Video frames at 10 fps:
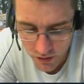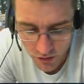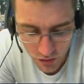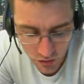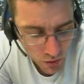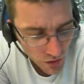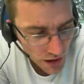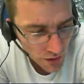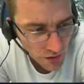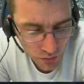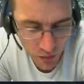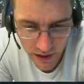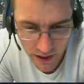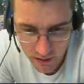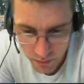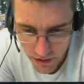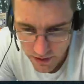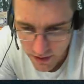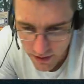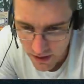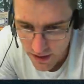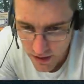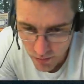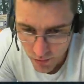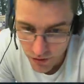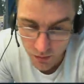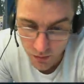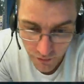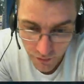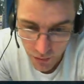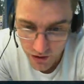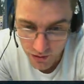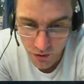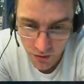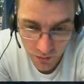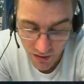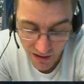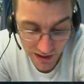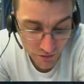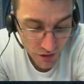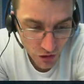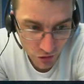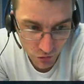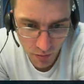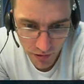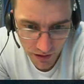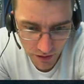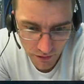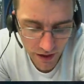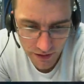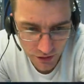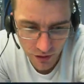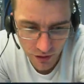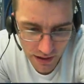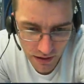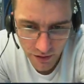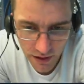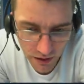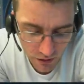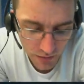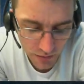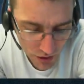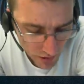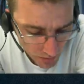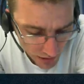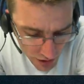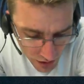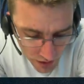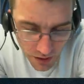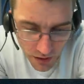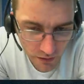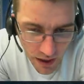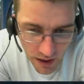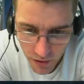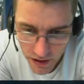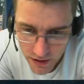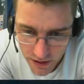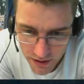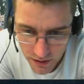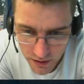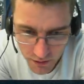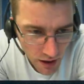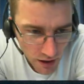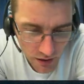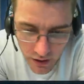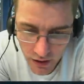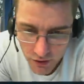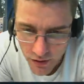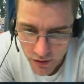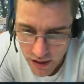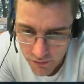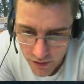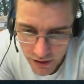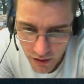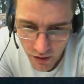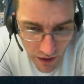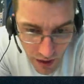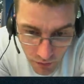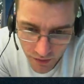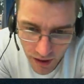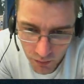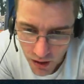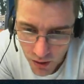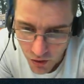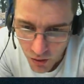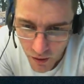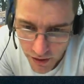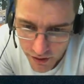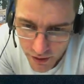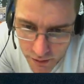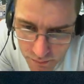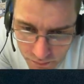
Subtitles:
You want to go, you want to get some beta test experience wherever possible as well, and even just drop in the fact on a CV or a potential application that you help beta test the RuneScape free client. That would go a long way, you know.